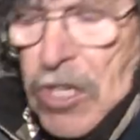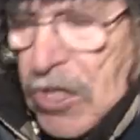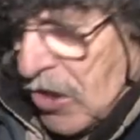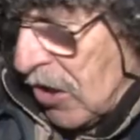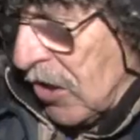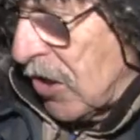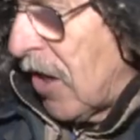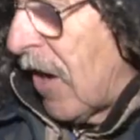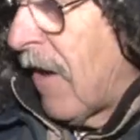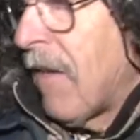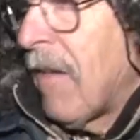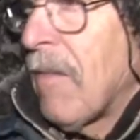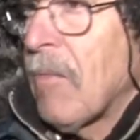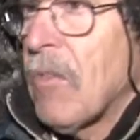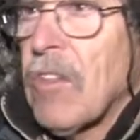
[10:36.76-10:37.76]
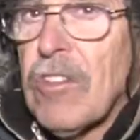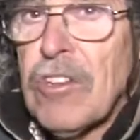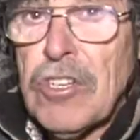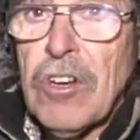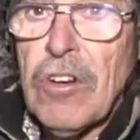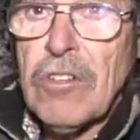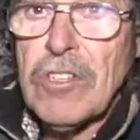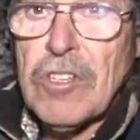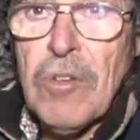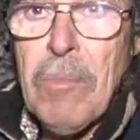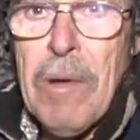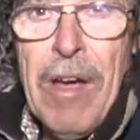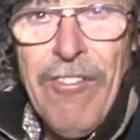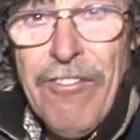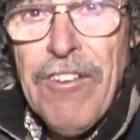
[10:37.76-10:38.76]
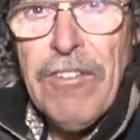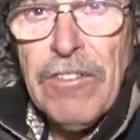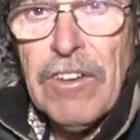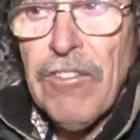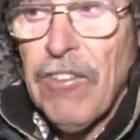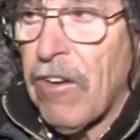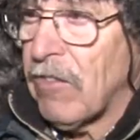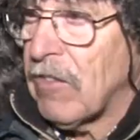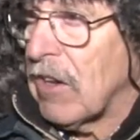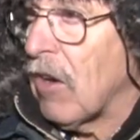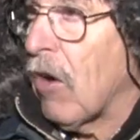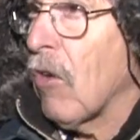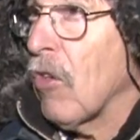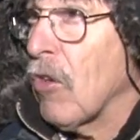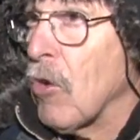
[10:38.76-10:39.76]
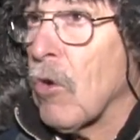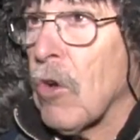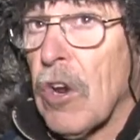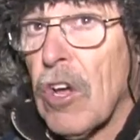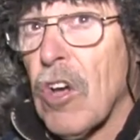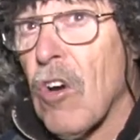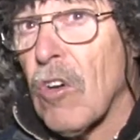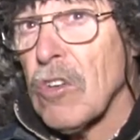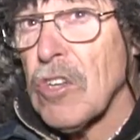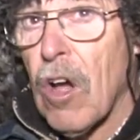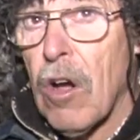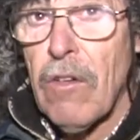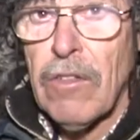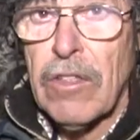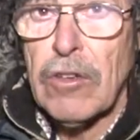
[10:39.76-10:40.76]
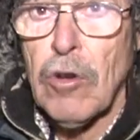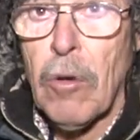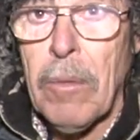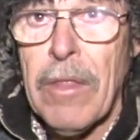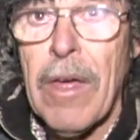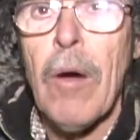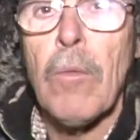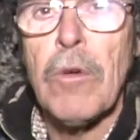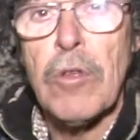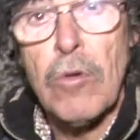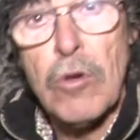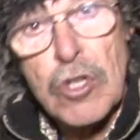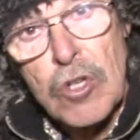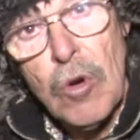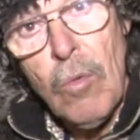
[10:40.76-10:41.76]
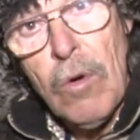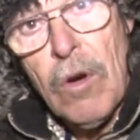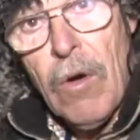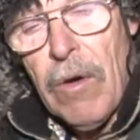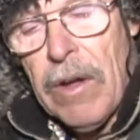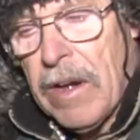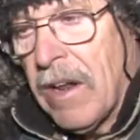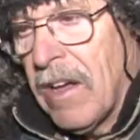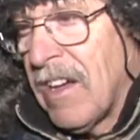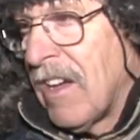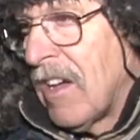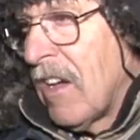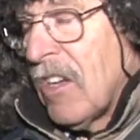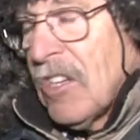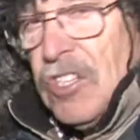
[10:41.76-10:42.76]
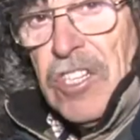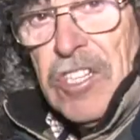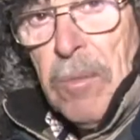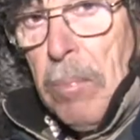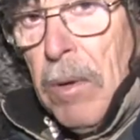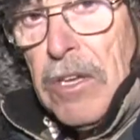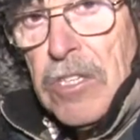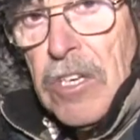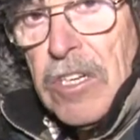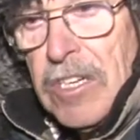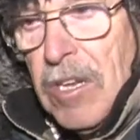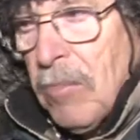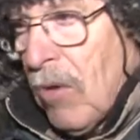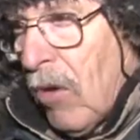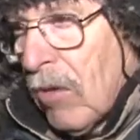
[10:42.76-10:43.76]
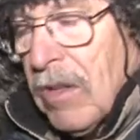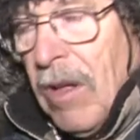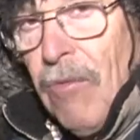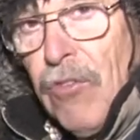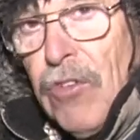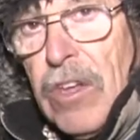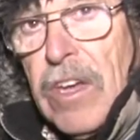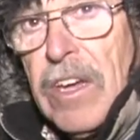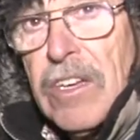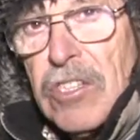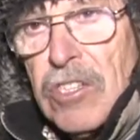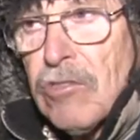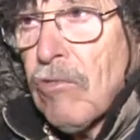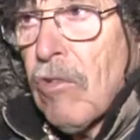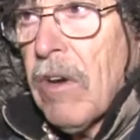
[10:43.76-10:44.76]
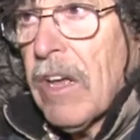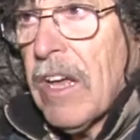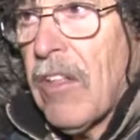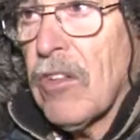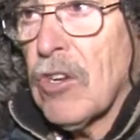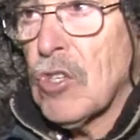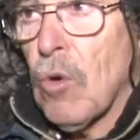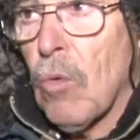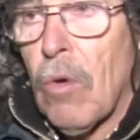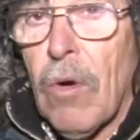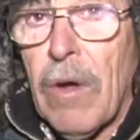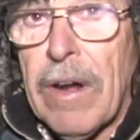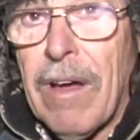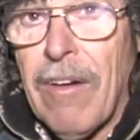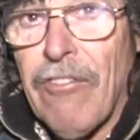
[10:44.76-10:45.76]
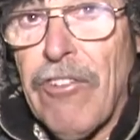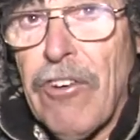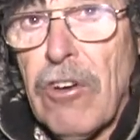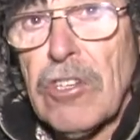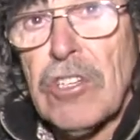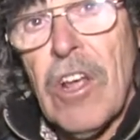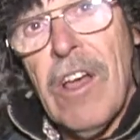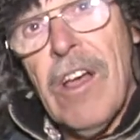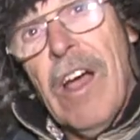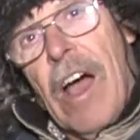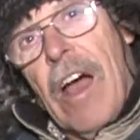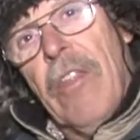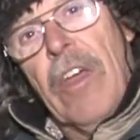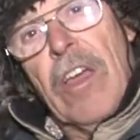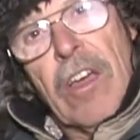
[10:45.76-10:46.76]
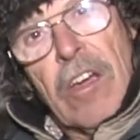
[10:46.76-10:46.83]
distance, the chances are about 50-50 that you're going to cast over the top of that with your short line. Just a basic tip that I've done for years is trying to get the short line out first and then